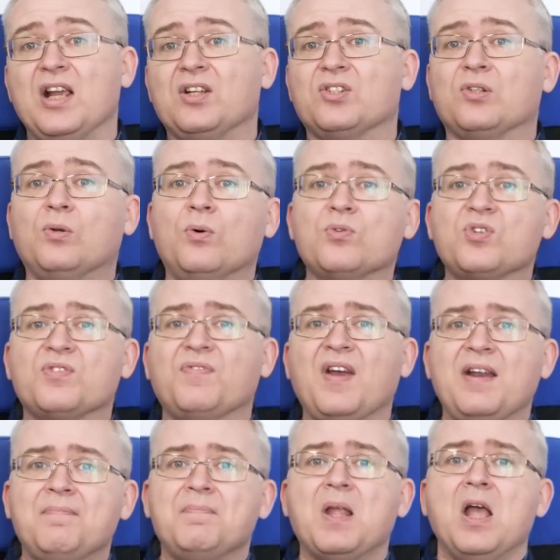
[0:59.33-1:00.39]
X launch
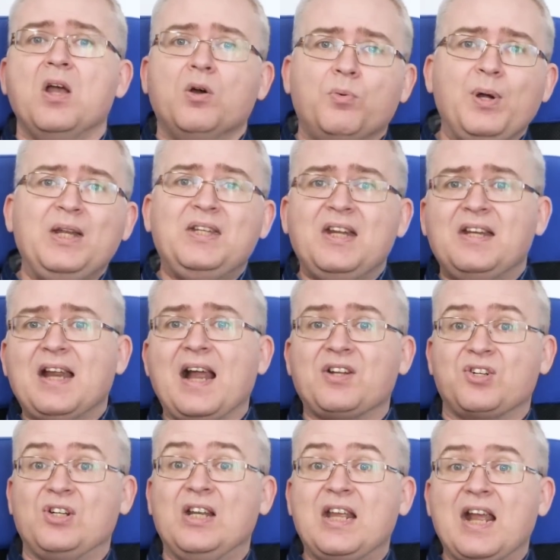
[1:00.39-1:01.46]
event, we did
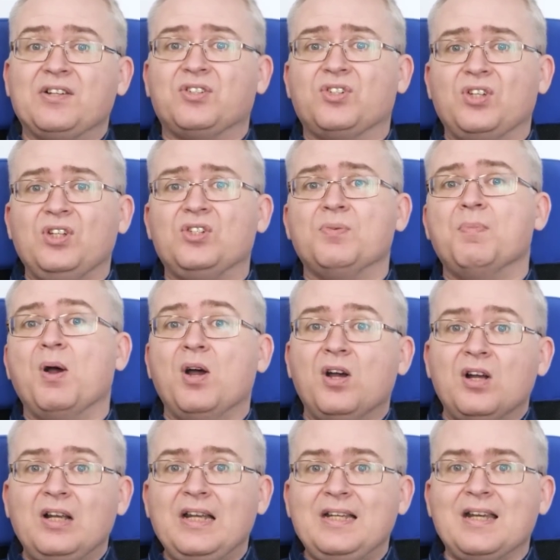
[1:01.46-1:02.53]
actually get to see some
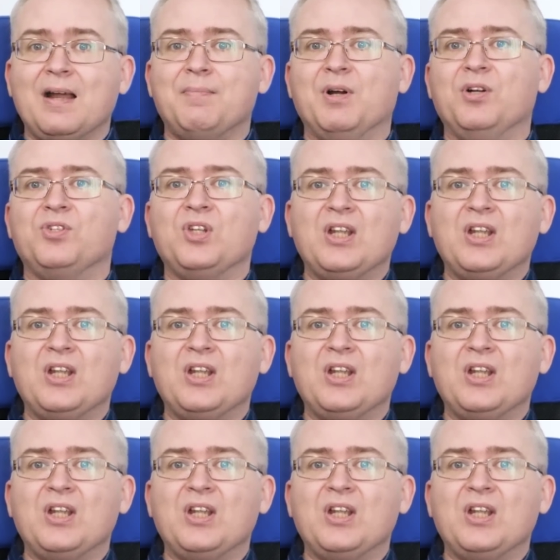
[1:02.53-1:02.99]
early demos